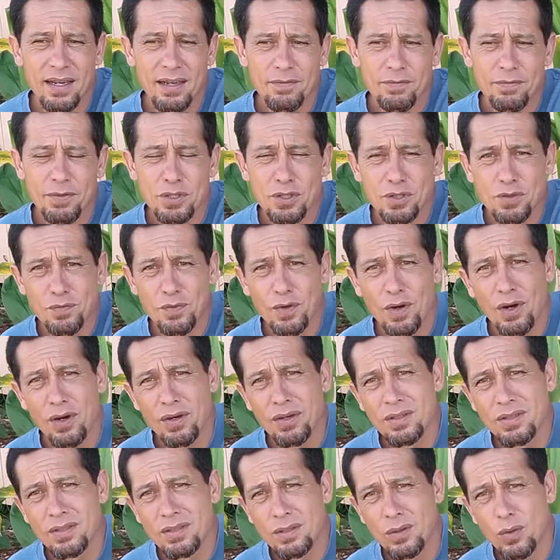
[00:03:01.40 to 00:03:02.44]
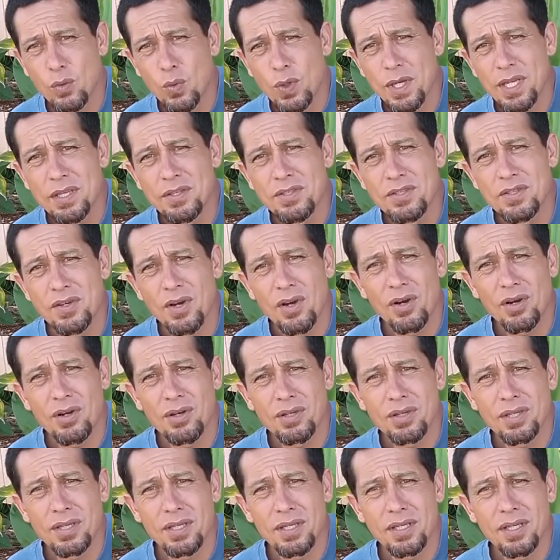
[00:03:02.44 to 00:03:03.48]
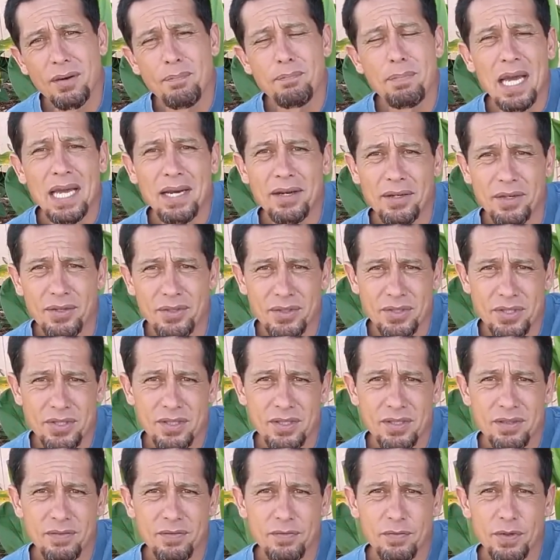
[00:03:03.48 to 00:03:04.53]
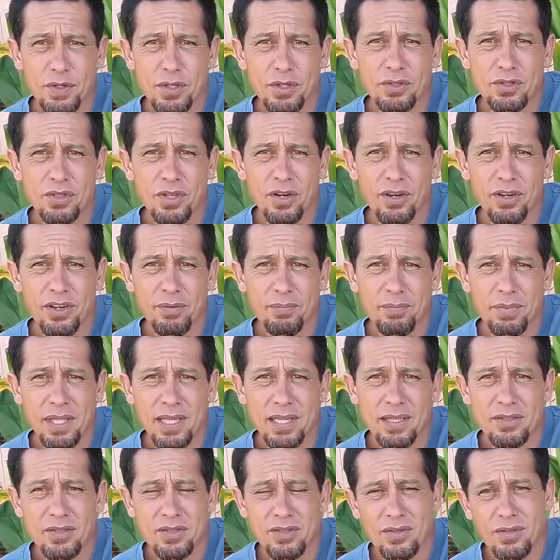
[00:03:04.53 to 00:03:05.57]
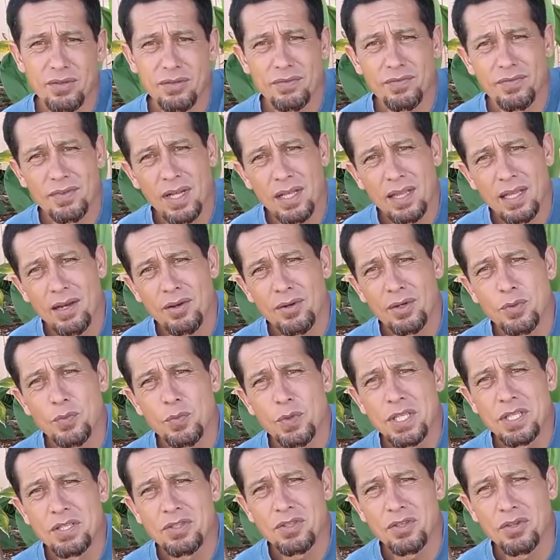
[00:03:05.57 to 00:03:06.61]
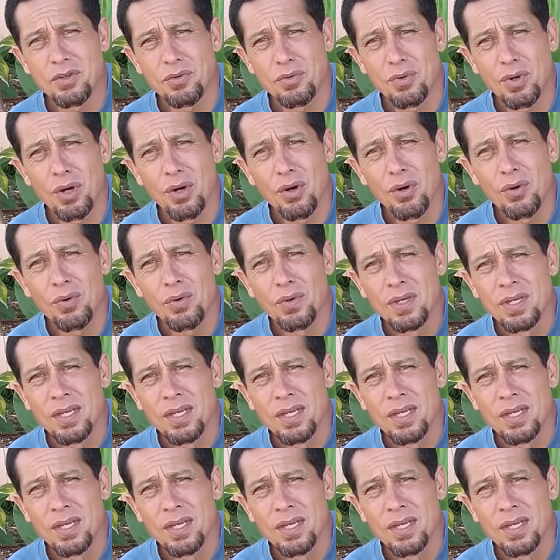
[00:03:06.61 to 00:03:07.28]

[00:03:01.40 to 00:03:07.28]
First of all, weeds are competitors for your target plant, so allowing weeds to grow